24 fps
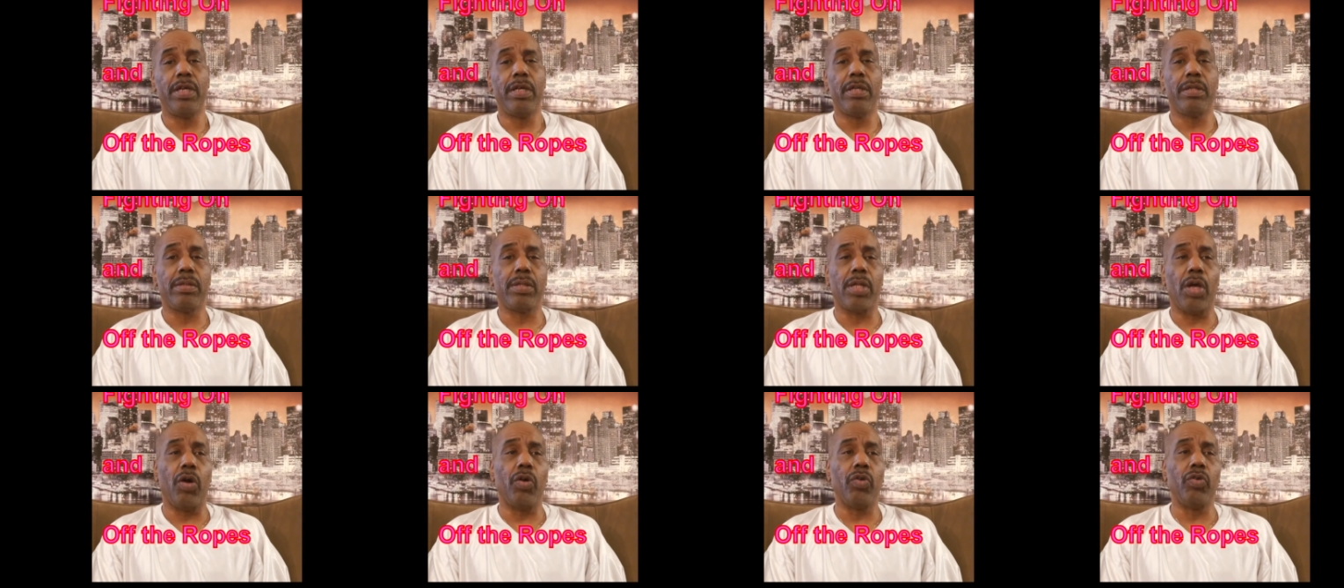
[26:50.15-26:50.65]

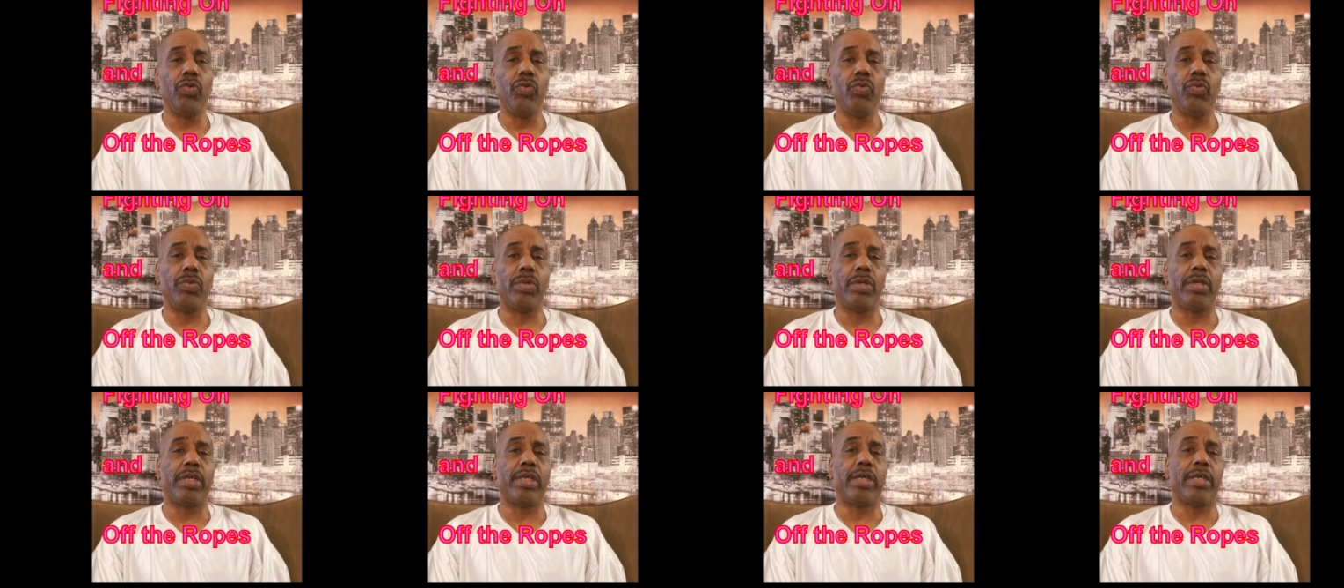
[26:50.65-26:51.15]
So you
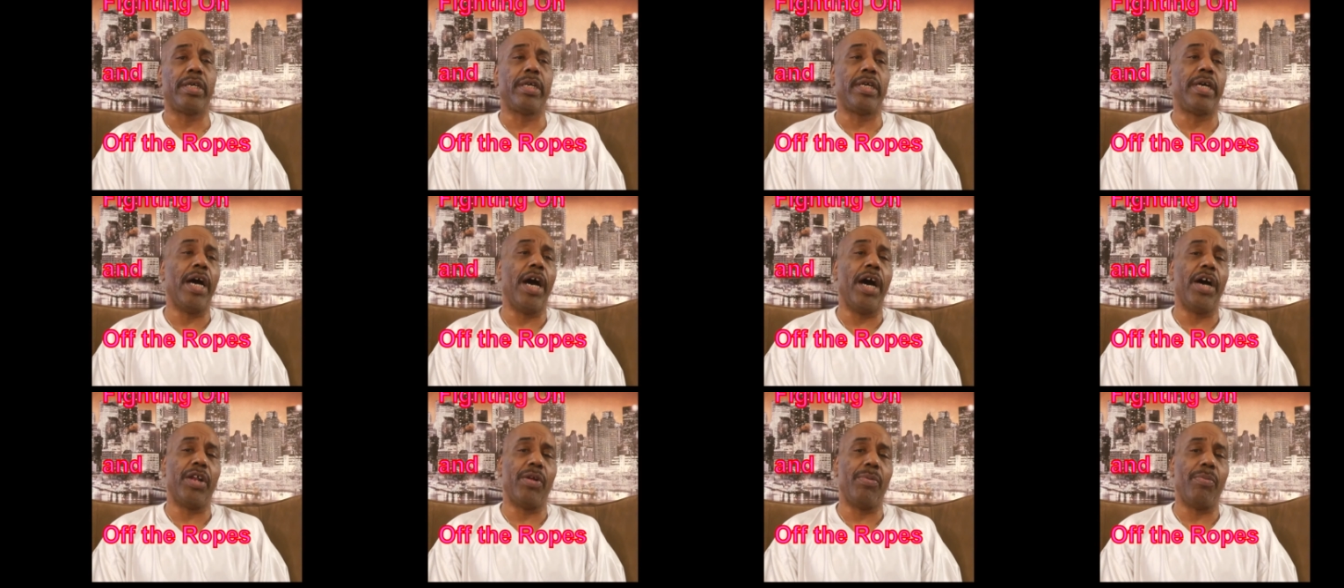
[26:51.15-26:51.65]

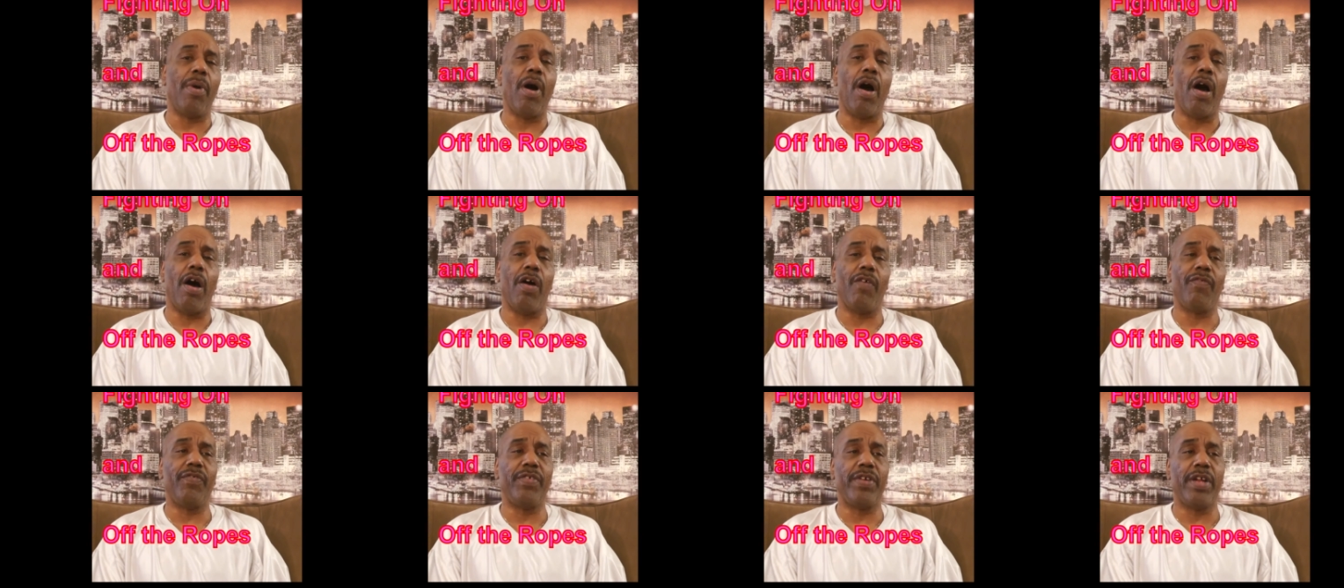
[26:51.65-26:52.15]
cut him off.